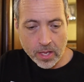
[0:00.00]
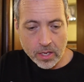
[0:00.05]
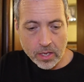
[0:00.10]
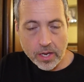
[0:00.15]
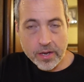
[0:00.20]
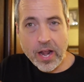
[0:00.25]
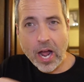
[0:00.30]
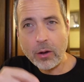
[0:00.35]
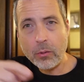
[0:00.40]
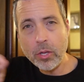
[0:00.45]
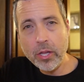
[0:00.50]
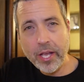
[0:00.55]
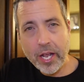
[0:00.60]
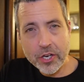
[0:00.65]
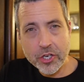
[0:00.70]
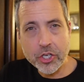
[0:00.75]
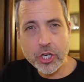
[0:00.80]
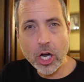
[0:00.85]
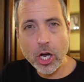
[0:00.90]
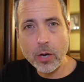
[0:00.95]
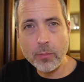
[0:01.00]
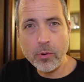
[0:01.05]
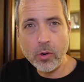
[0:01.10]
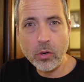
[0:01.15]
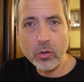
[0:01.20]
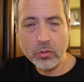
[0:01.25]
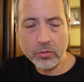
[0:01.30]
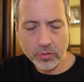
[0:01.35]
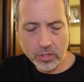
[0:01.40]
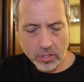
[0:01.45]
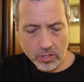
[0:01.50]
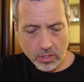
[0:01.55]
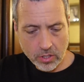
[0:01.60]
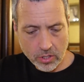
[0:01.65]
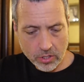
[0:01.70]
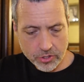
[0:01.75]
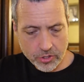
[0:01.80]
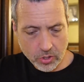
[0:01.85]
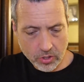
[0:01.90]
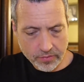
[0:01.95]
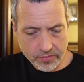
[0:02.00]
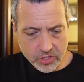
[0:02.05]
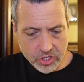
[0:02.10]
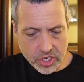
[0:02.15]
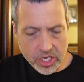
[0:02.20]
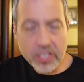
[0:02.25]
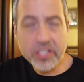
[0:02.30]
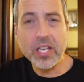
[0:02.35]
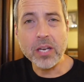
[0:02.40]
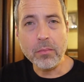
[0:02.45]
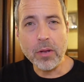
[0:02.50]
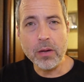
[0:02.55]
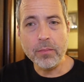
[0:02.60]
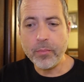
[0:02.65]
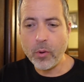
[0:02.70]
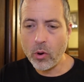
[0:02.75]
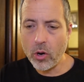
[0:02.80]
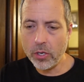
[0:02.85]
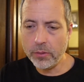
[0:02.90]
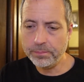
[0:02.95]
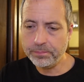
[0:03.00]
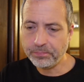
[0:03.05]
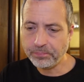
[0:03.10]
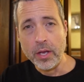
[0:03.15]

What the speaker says: and not really a shareable sort of cheese and meat board.